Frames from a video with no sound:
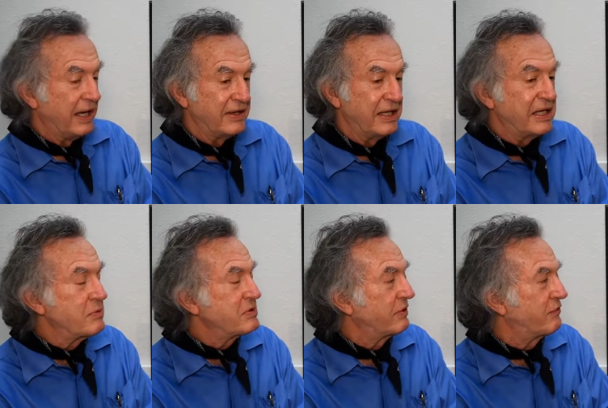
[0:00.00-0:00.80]
And then
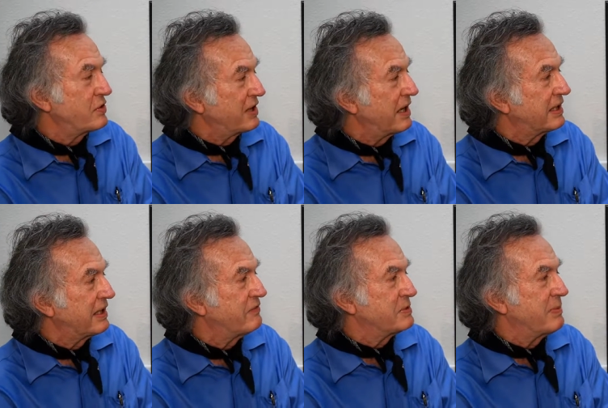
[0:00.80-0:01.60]
he was the first guy to
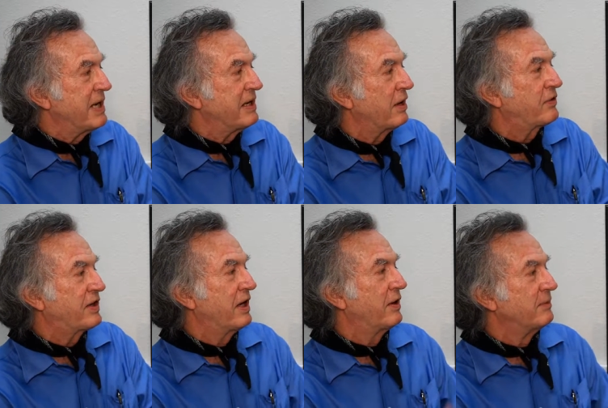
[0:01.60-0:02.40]
give his band health
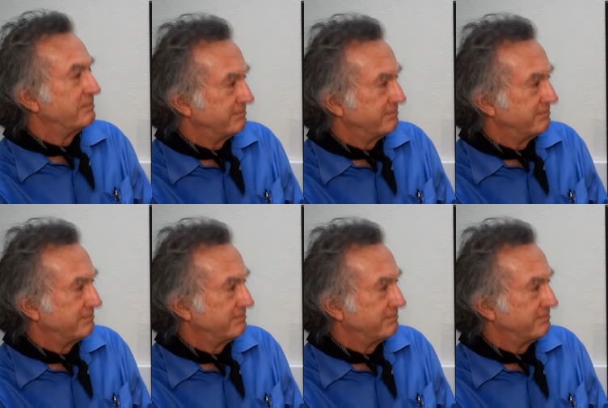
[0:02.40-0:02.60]
care.